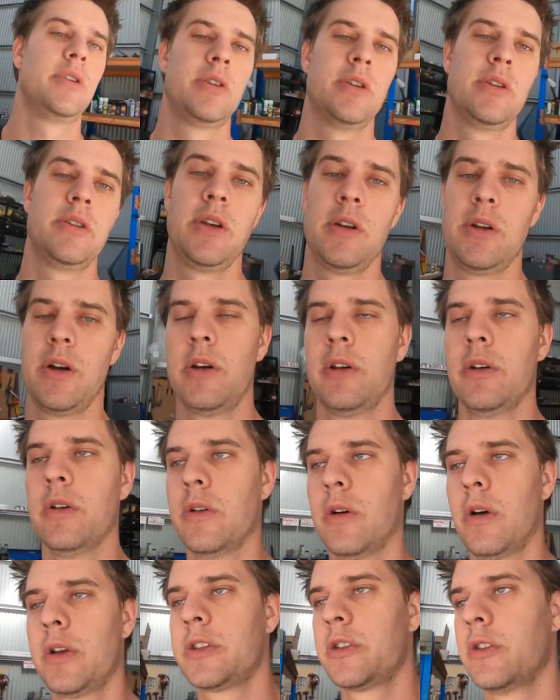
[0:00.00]
is, you know,
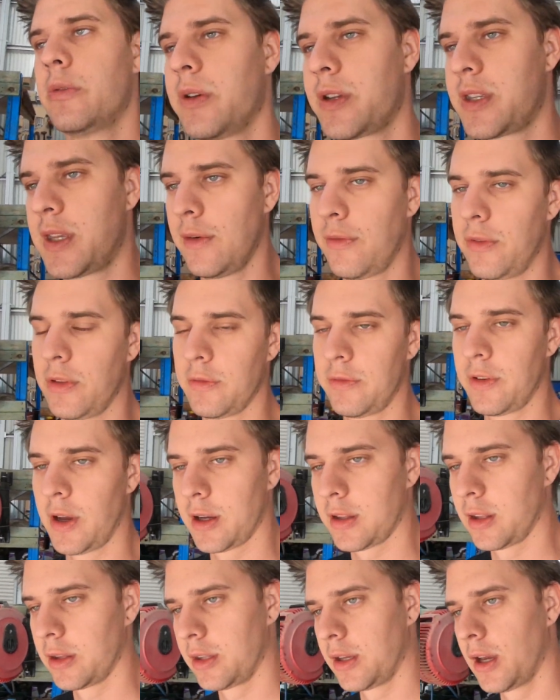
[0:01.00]
awesome, except for the
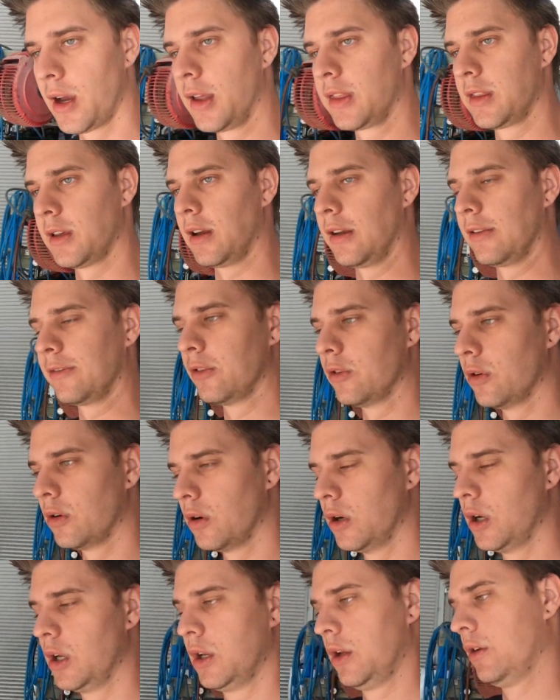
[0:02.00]
fact that the R34
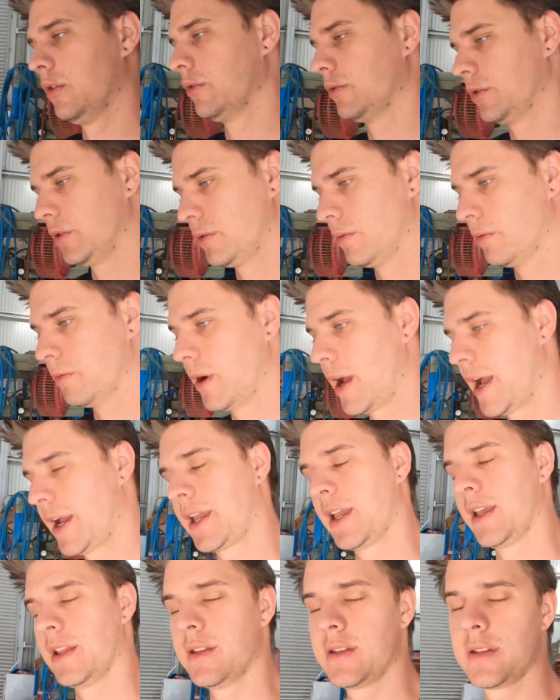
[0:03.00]
rack
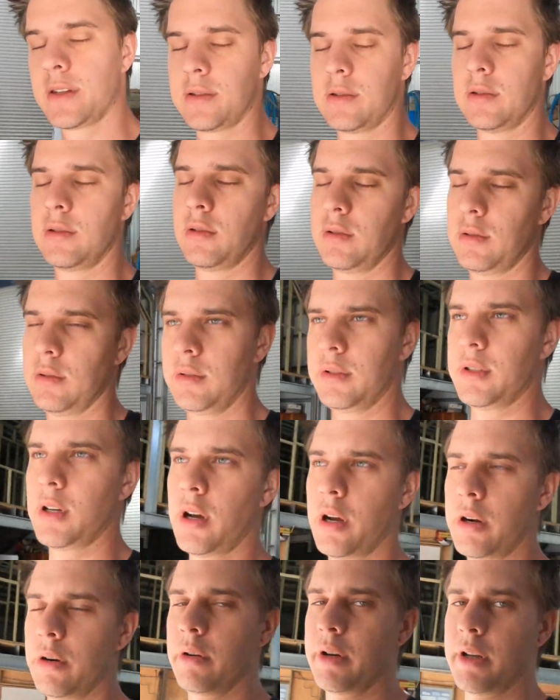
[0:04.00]
ends and
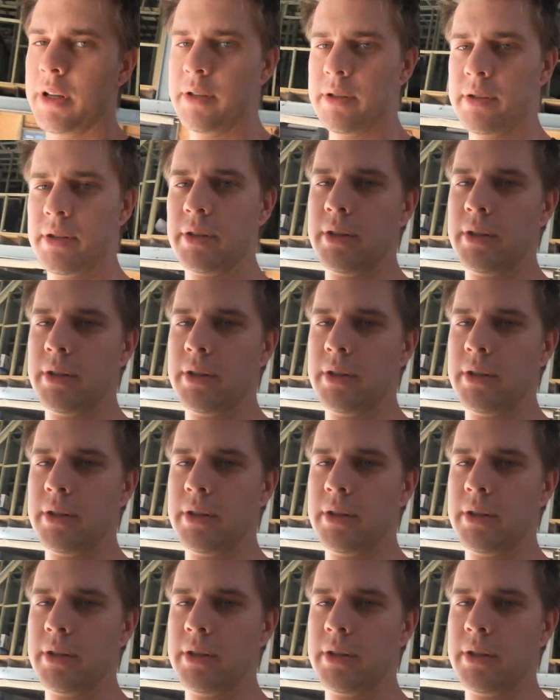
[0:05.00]
tie rod ends